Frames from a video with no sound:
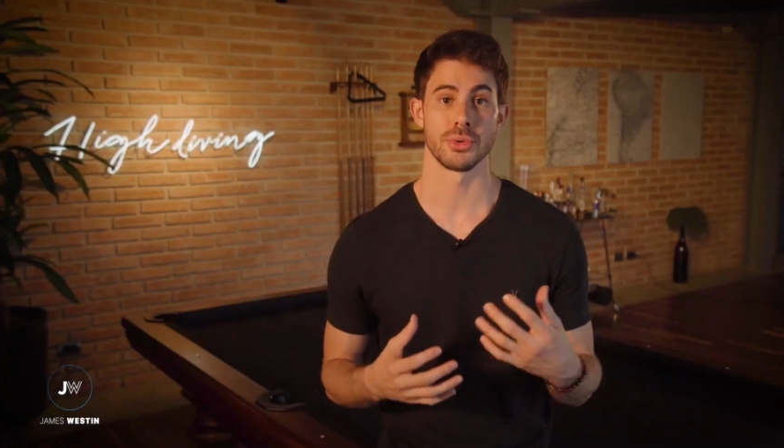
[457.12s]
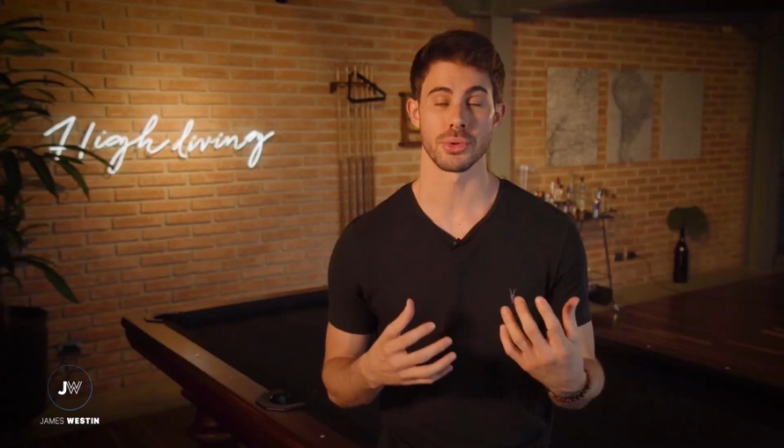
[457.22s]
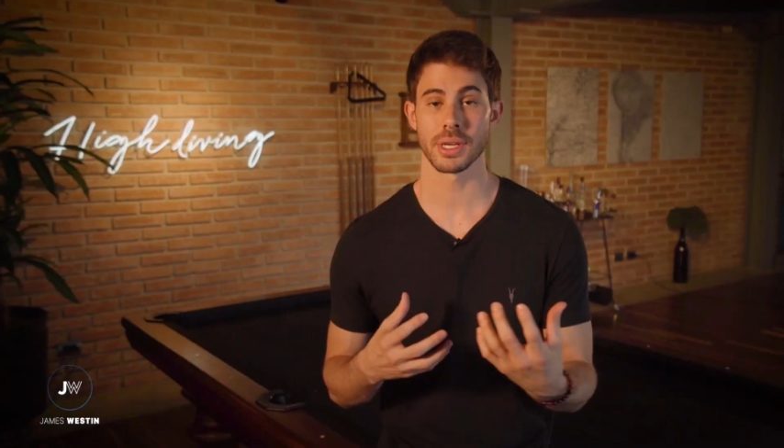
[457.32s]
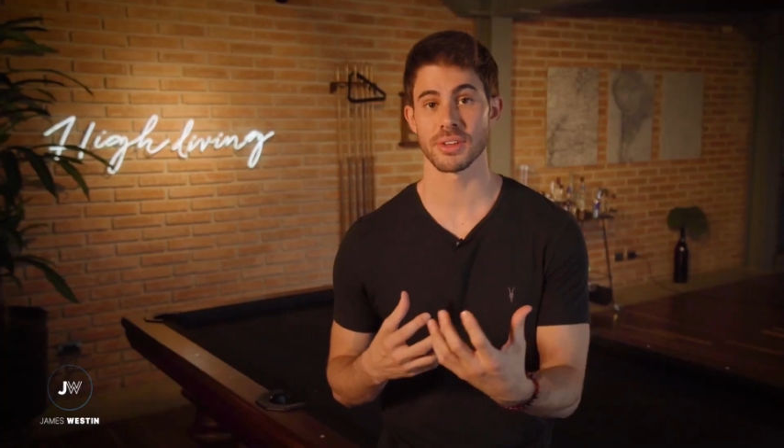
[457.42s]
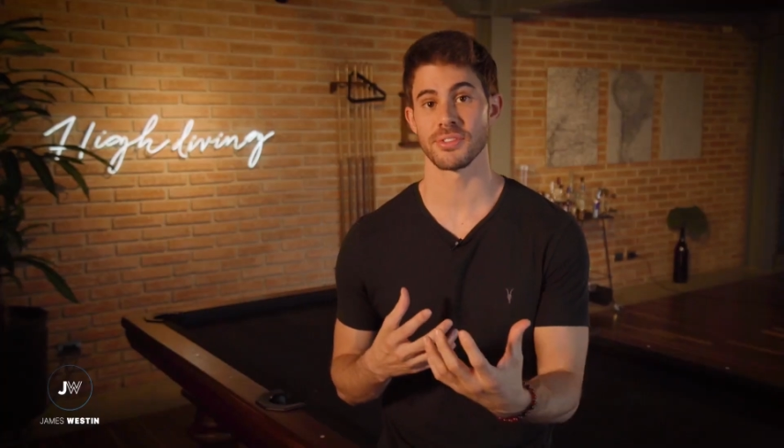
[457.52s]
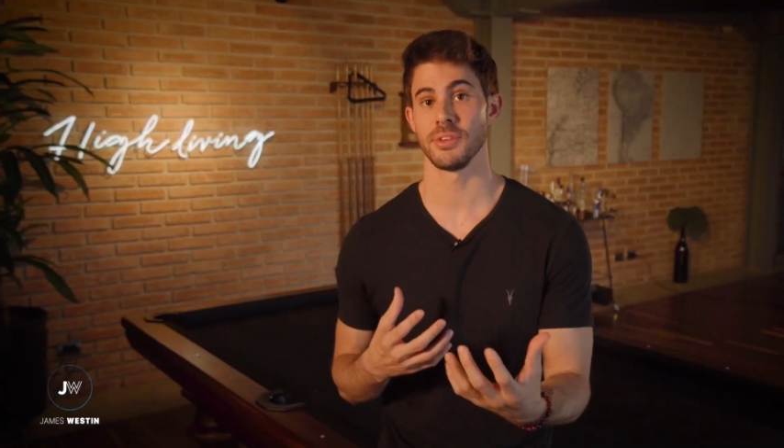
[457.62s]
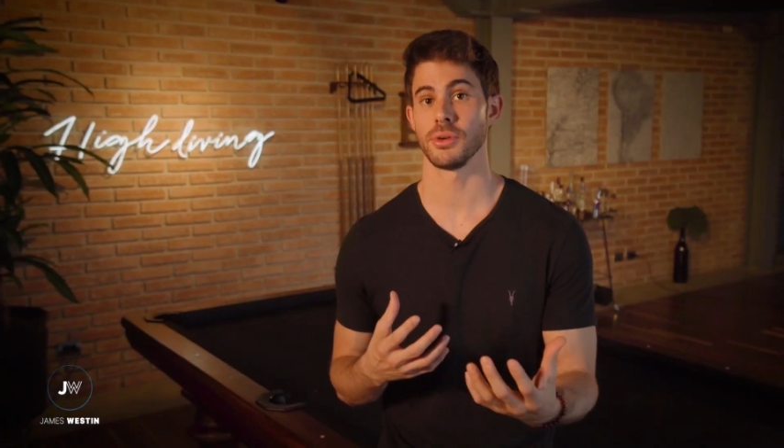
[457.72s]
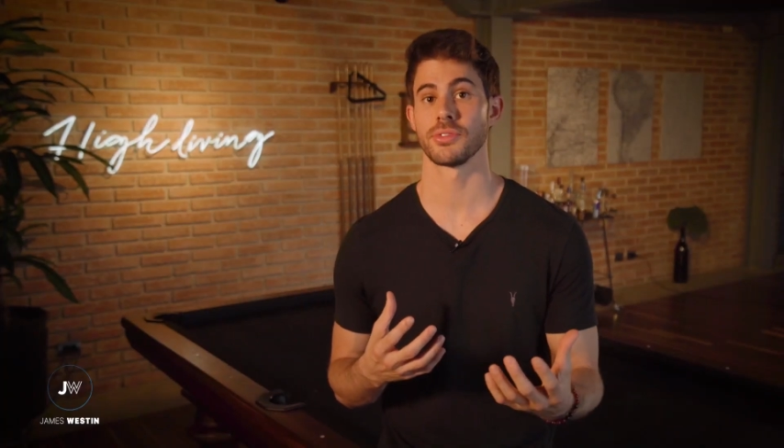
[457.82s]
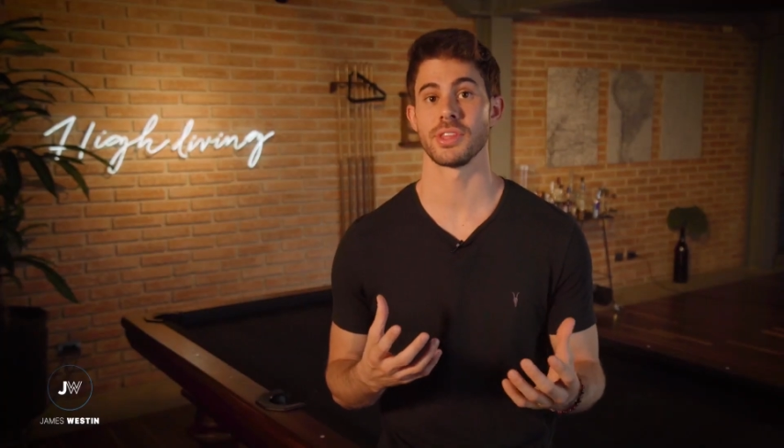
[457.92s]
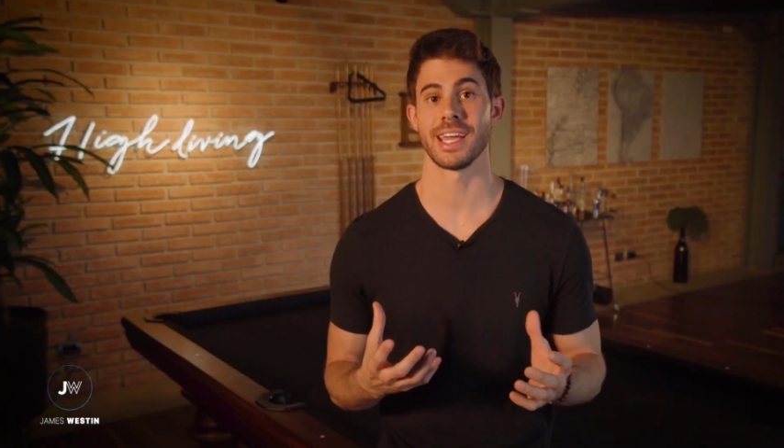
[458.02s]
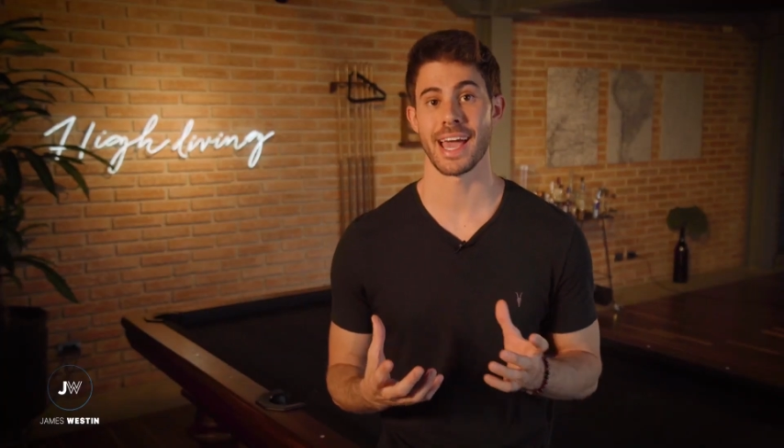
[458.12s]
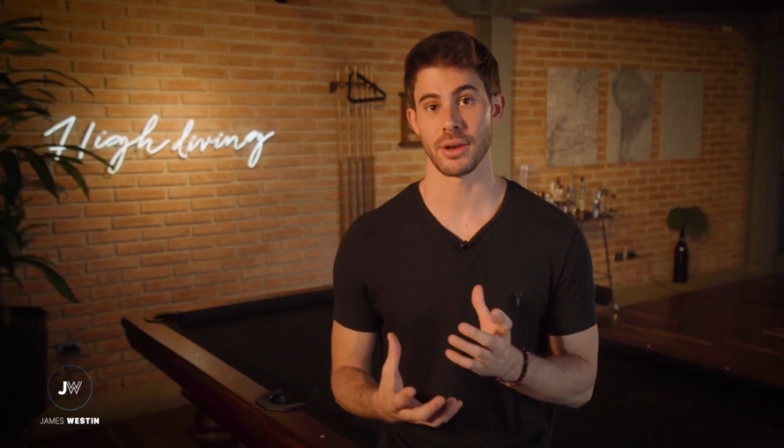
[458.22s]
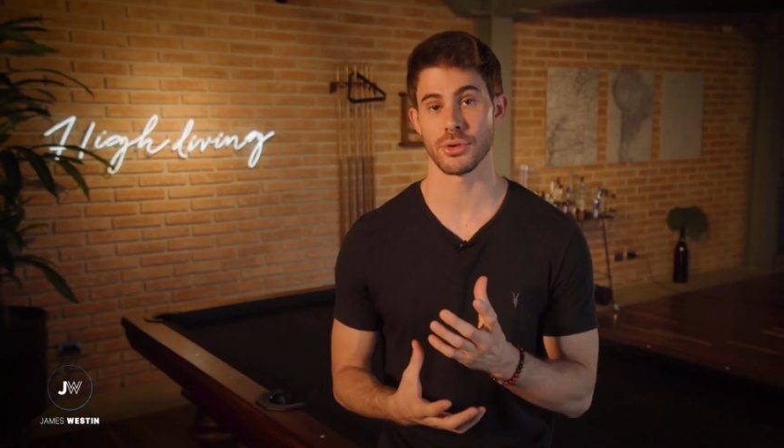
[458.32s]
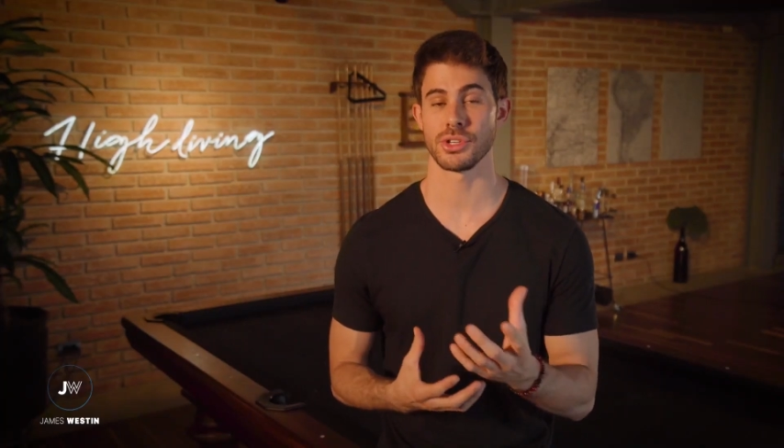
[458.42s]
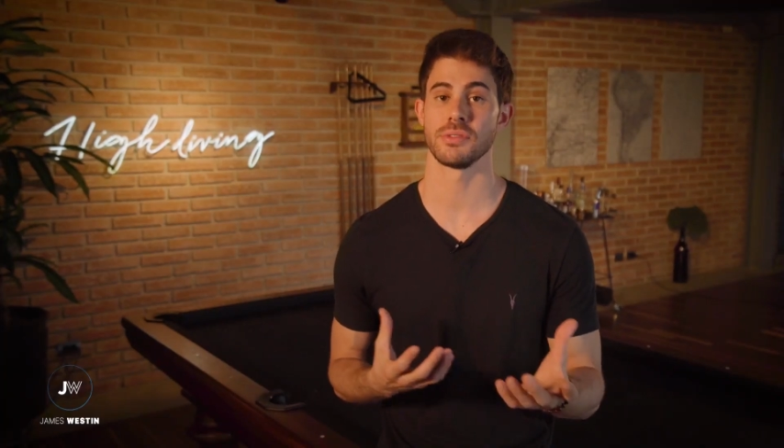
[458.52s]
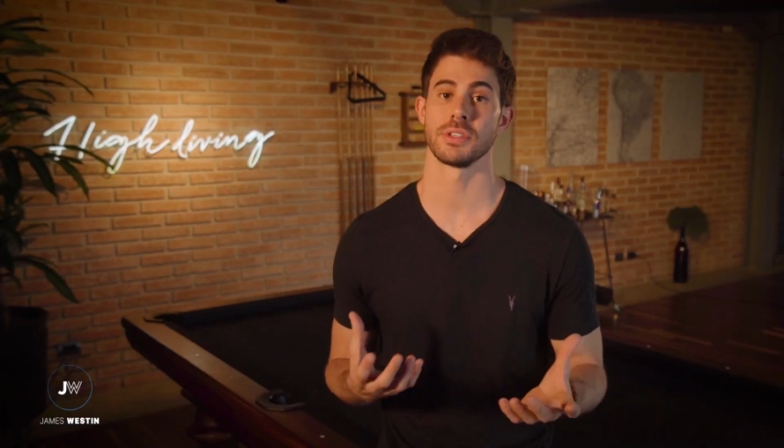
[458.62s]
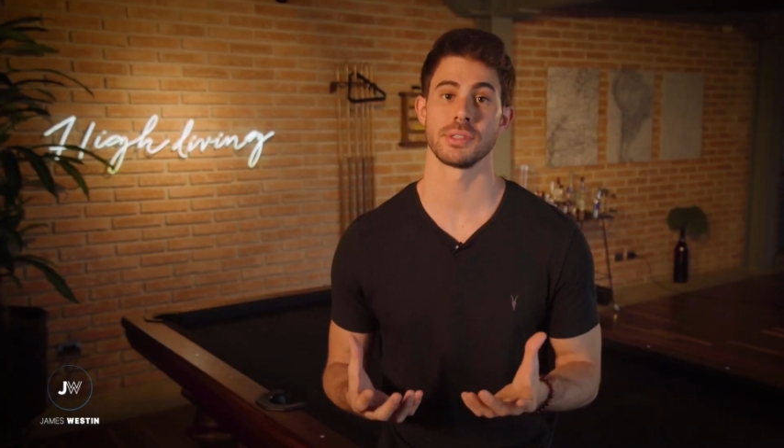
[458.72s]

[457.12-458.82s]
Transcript: really get a feel for the energy of the